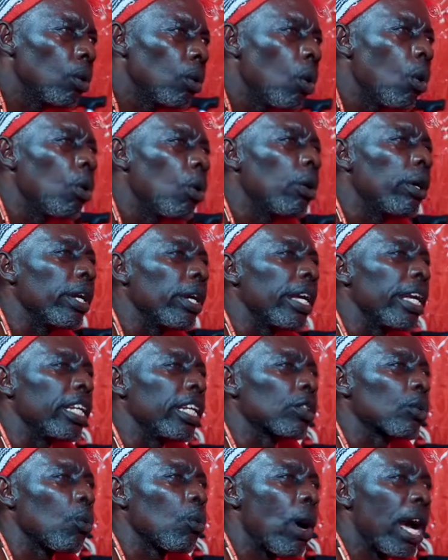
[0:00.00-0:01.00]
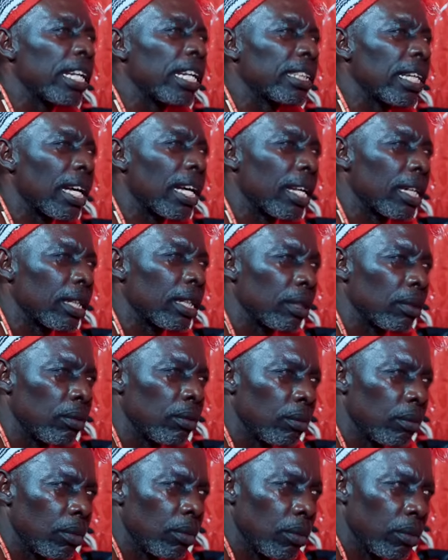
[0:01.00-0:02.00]
Who is wiser
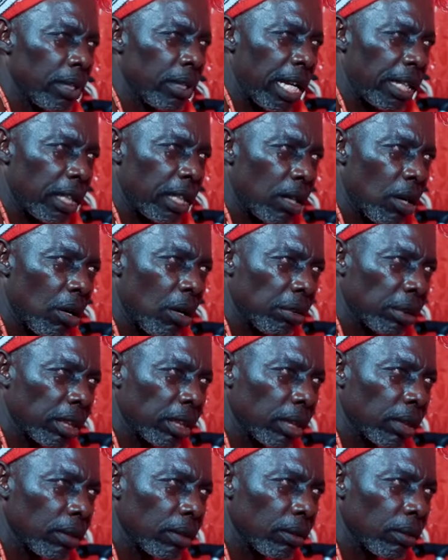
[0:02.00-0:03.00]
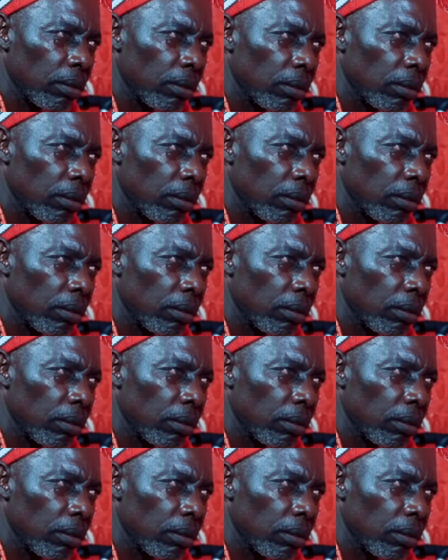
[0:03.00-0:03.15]
than the gods?